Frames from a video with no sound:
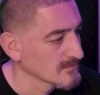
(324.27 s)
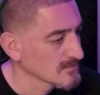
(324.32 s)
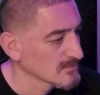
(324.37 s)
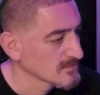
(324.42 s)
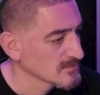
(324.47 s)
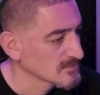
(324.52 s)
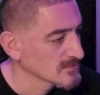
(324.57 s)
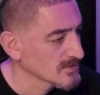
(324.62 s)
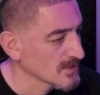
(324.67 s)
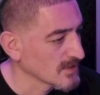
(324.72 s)

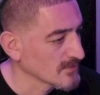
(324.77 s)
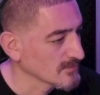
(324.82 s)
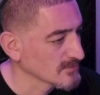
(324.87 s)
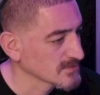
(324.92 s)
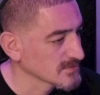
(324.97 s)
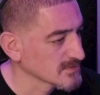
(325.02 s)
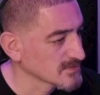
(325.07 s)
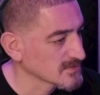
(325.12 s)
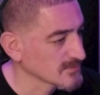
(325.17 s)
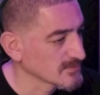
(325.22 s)
So I was in
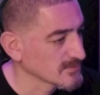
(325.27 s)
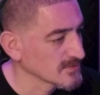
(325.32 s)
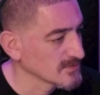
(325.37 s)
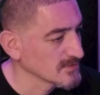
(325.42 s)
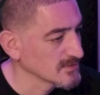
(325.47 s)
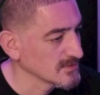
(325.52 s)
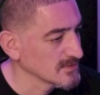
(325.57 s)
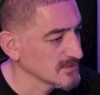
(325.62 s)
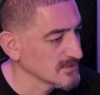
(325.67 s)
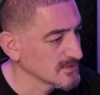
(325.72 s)
some of the
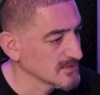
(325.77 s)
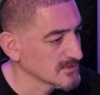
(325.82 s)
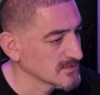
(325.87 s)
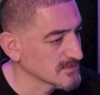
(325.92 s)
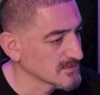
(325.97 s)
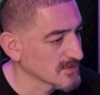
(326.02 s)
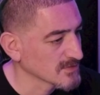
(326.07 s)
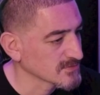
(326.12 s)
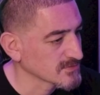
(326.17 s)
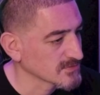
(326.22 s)
leads
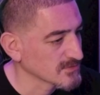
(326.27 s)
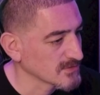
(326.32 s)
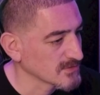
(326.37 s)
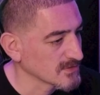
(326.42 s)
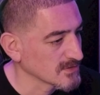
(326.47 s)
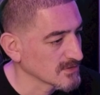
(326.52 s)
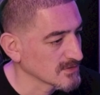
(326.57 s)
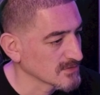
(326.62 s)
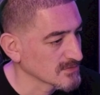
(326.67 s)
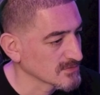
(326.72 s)

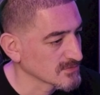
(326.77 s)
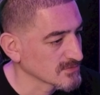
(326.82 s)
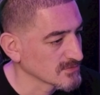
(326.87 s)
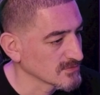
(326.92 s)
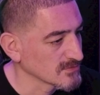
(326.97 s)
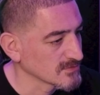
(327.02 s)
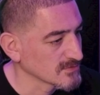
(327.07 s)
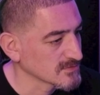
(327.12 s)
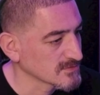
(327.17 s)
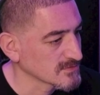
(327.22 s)
yesterday, so
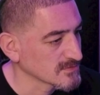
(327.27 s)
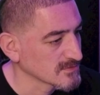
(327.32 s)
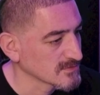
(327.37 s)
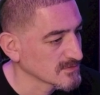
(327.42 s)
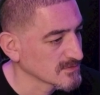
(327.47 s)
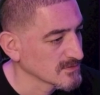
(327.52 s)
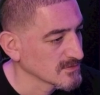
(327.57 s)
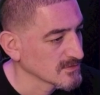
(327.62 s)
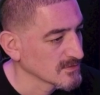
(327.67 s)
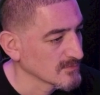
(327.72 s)
this
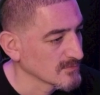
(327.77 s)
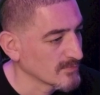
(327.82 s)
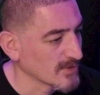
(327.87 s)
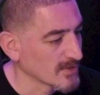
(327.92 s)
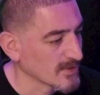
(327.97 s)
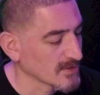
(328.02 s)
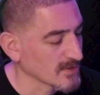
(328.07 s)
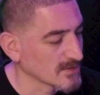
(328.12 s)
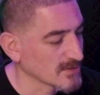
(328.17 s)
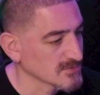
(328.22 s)
back
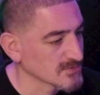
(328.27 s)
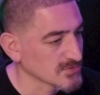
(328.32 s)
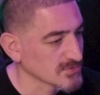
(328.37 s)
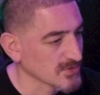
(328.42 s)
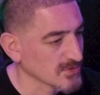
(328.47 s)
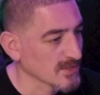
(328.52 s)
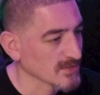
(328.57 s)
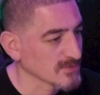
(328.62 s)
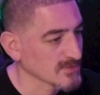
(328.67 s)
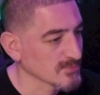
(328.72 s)
on
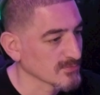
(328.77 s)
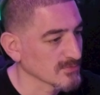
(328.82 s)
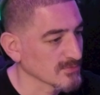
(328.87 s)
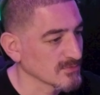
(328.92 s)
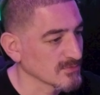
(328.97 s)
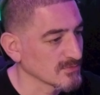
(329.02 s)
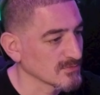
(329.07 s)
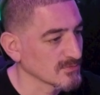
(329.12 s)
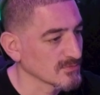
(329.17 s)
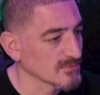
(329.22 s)
track's pretty
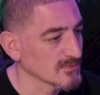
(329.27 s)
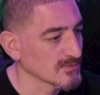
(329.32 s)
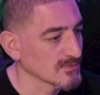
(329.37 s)
cool.